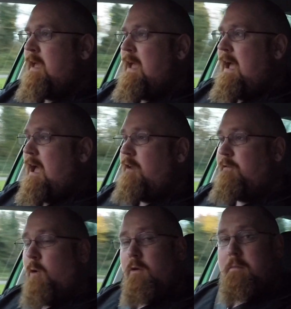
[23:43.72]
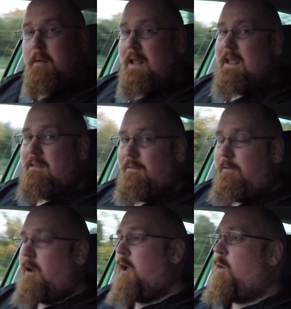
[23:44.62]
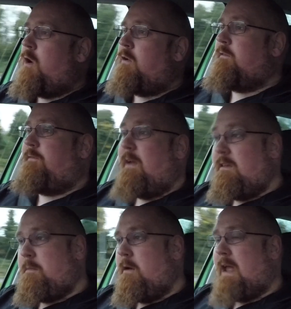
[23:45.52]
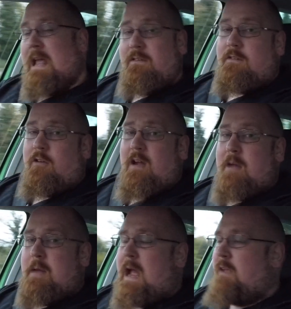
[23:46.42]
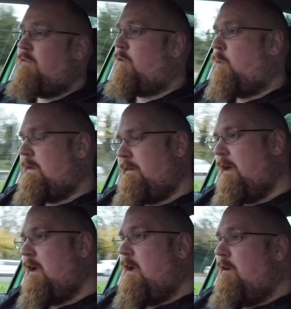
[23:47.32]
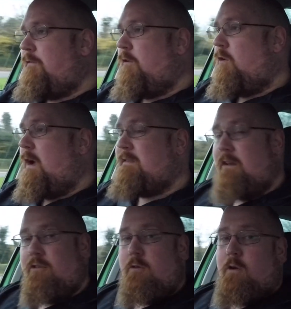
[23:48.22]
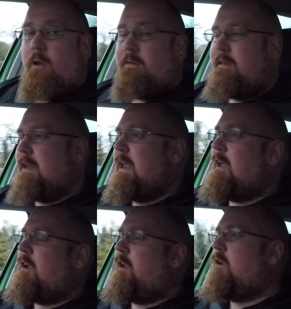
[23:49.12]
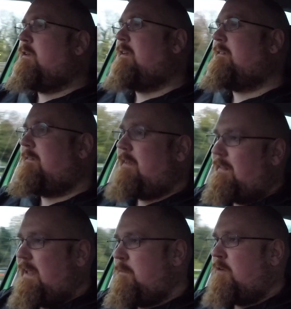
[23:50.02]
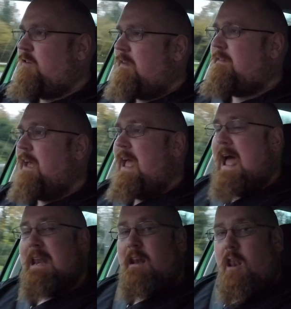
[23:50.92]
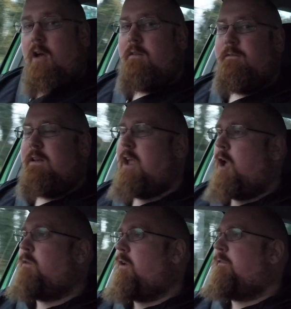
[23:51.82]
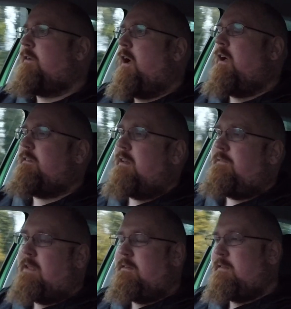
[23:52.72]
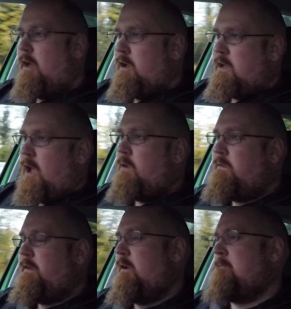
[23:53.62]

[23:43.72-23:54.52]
And of course, please follow on Facebook, Instagram and Twitter for additional content, including still images and live videos of cars and events that I go to.